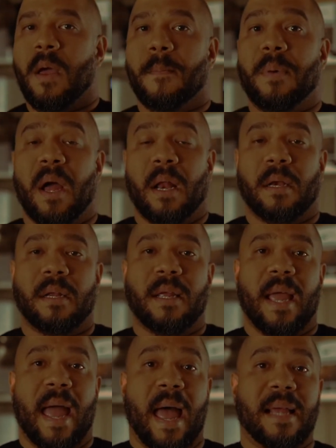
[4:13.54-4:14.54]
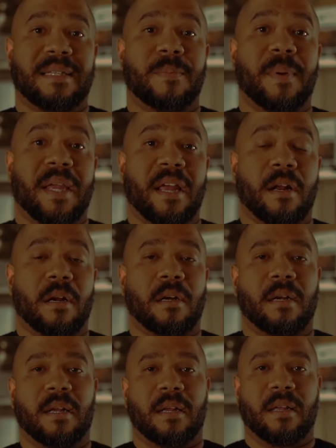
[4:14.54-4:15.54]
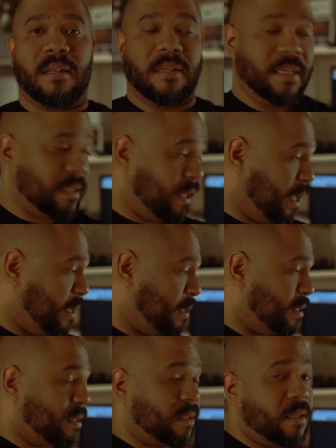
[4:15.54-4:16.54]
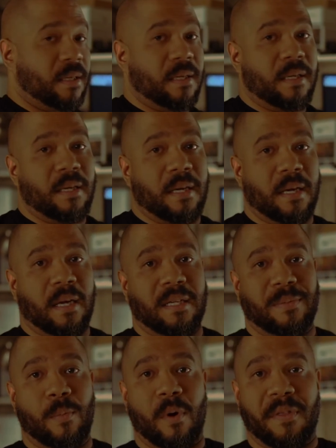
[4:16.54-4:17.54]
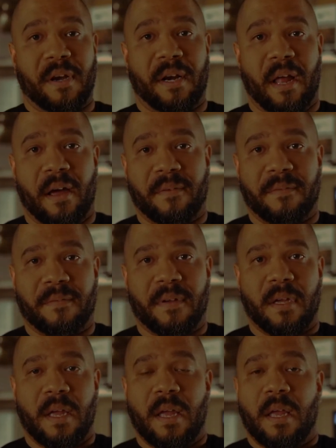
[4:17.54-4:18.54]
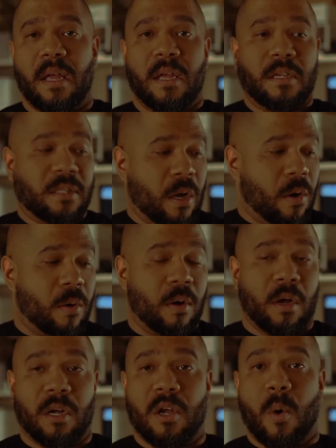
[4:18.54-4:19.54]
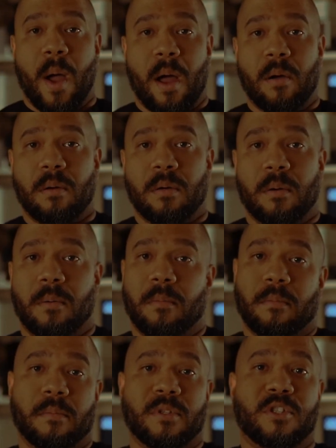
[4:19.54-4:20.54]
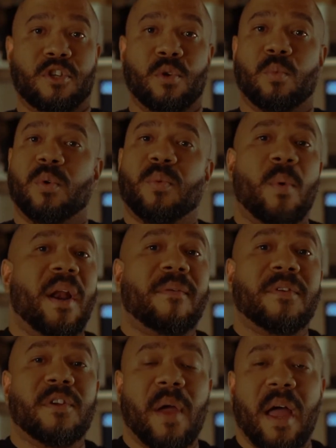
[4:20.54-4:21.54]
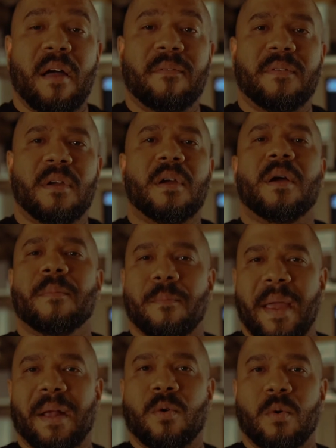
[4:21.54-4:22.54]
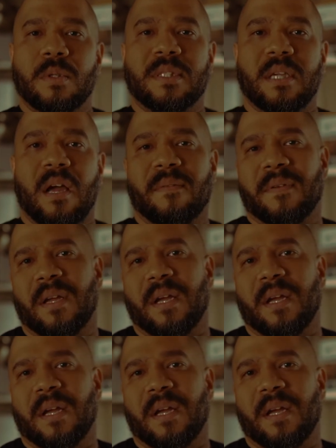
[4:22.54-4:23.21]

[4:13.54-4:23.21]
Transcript: But as a beginner, this lens is more than enough. So go out, shoot with whatever you have, make cool stuff.